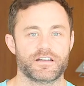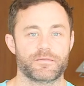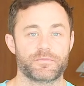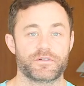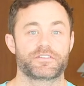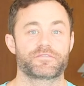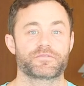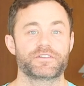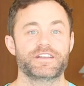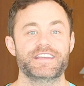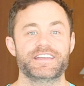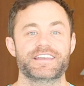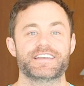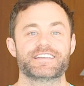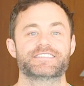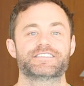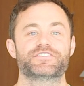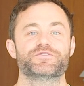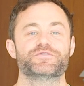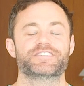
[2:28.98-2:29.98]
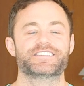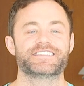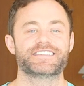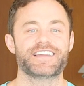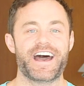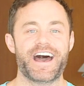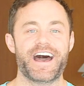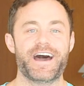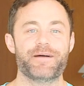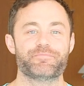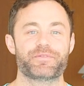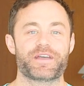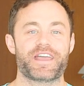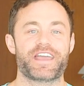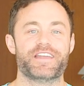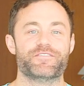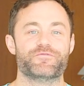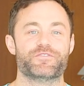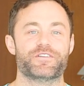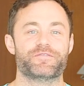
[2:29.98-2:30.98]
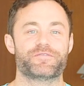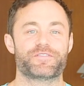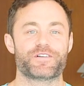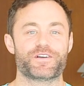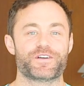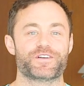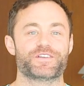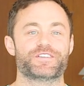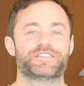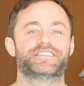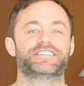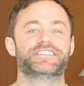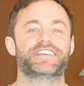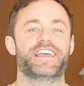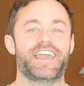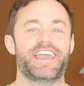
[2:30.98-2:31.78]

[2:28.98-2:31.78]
Number three is to stop and reverse